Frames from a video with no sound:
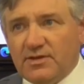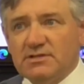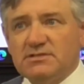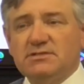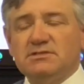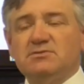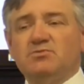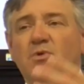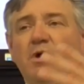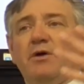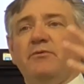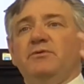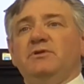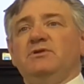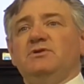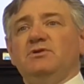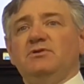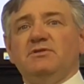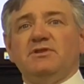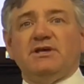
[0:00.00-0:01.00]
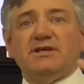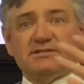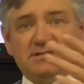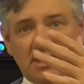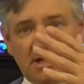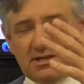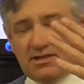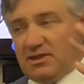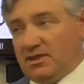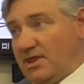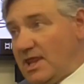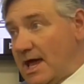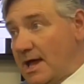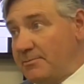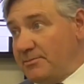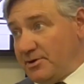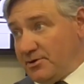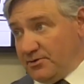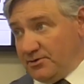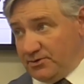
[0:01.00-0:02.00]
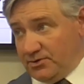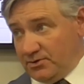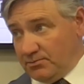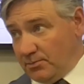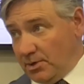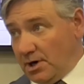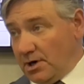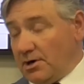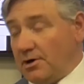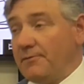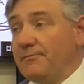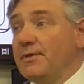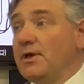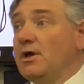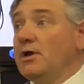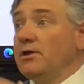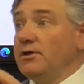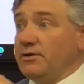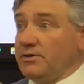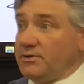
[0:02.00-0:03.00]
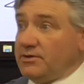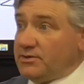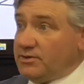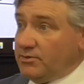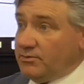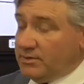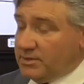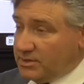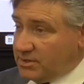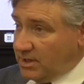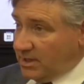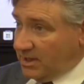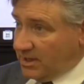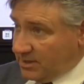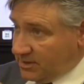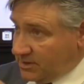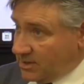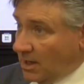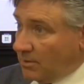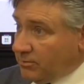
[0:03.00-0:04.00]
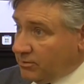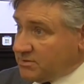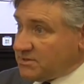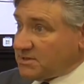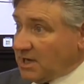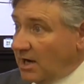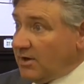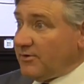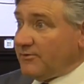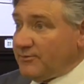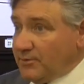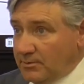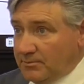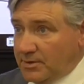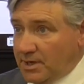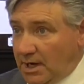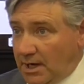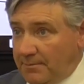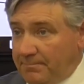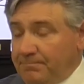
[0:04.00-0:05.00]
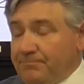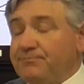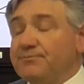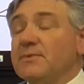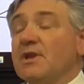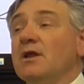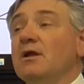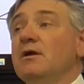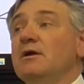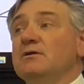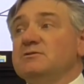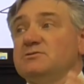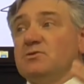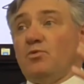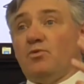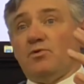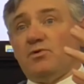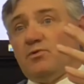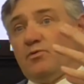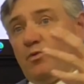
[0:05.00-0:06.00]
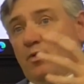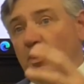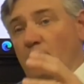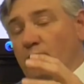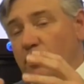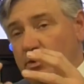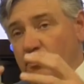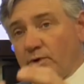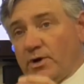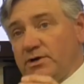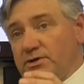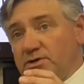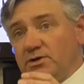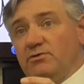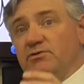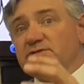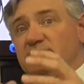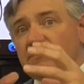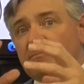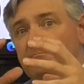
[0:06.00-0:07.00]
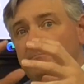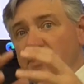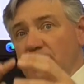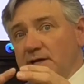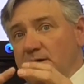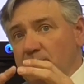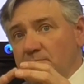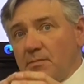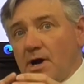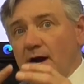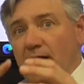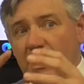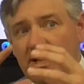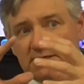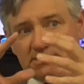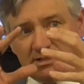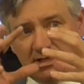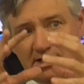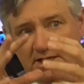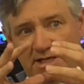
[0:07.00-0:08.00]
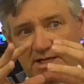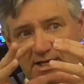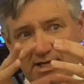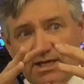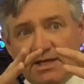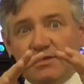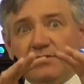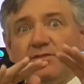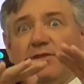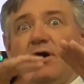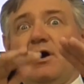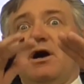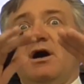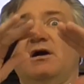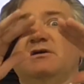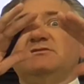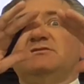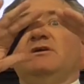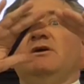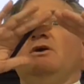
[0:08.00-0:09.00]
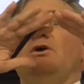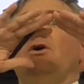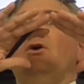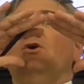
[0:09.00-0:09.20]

This is why we do these, like the lab you're going to do tomorrow, you're going to do in, in double styrofoam cup. So what we want to do is minimize any heat loss